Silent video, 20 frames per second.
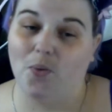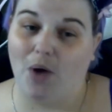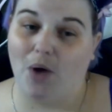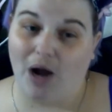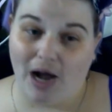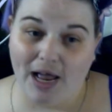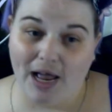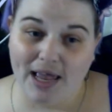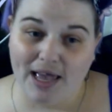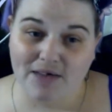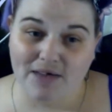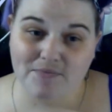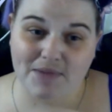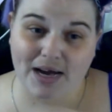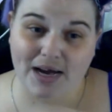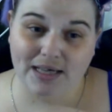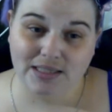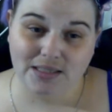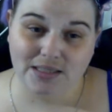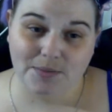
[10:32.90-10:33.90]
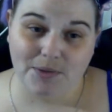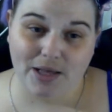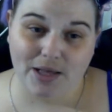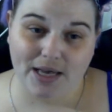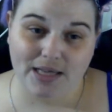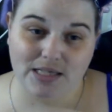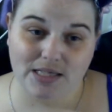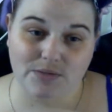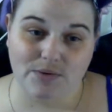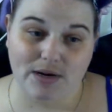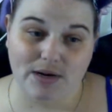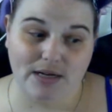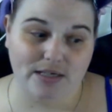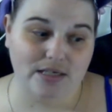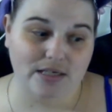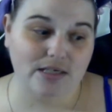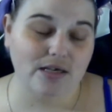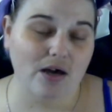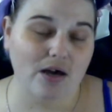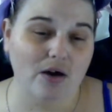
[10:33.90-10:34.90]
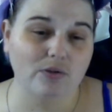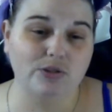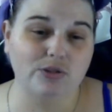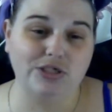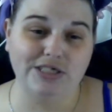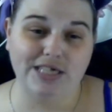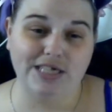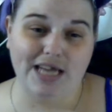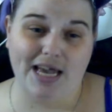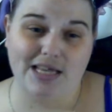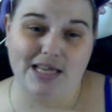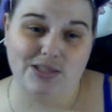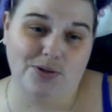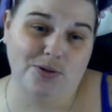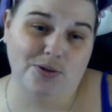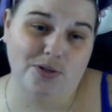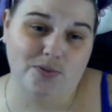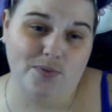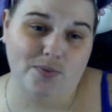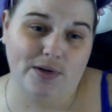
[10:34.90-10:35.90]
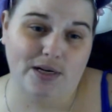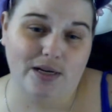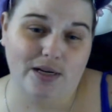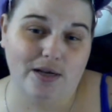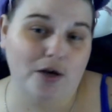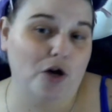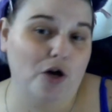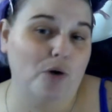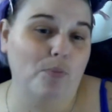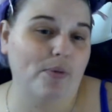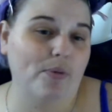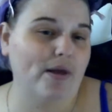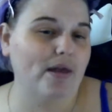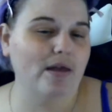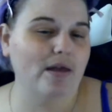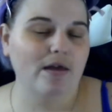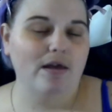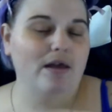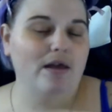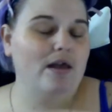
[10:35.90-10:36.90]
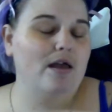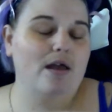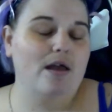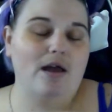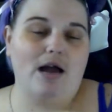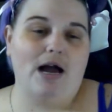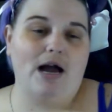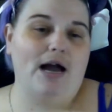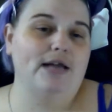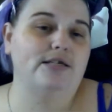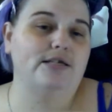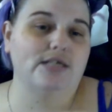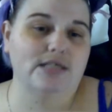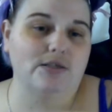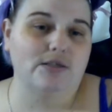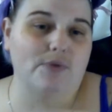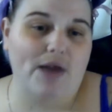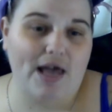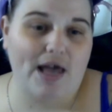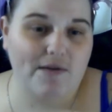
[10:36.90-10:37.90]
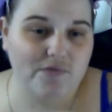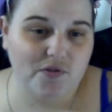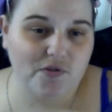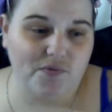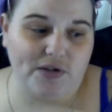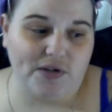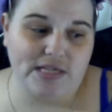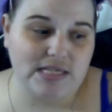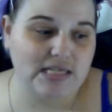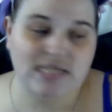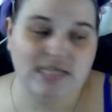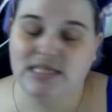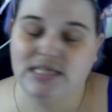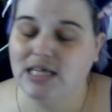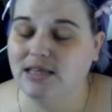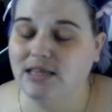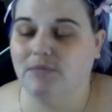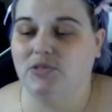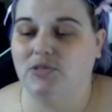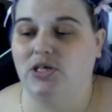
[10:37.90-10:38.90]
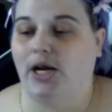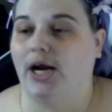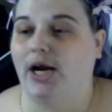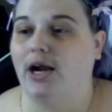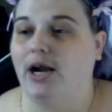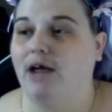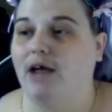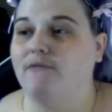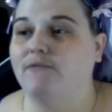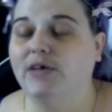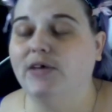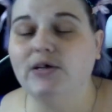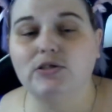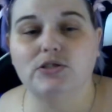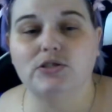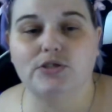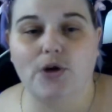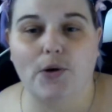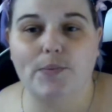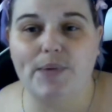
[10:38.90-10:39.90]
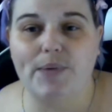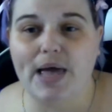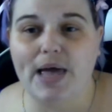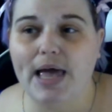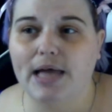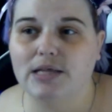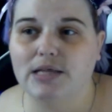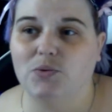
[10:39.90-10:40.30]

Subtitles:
I have my supplies ready to go. She has hers ready to go, but I just don't have the funds to send them to her, and I feel so bad.